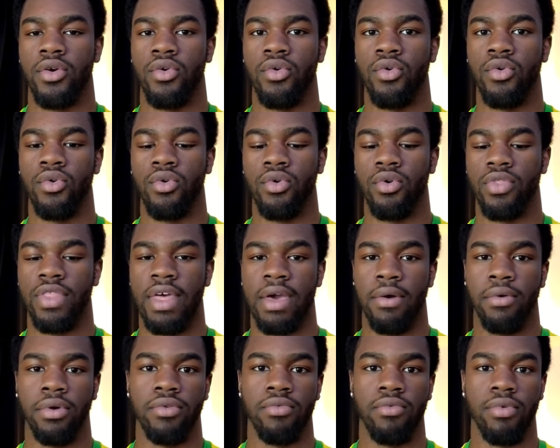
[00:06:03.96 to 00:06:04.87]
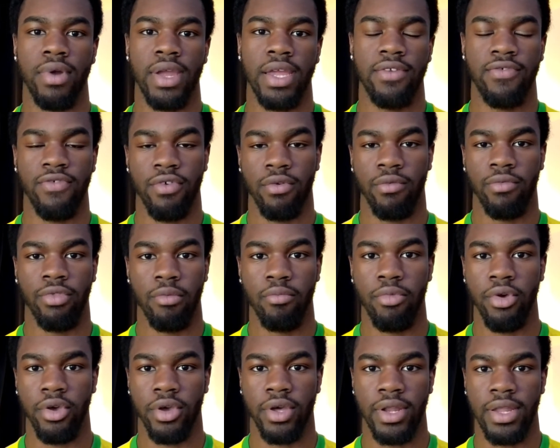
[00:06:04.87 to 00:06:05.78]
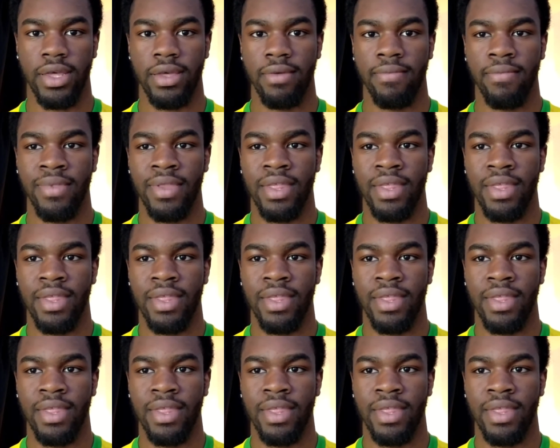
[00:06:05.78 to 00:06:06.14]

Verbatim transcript: or they would read from the booklet.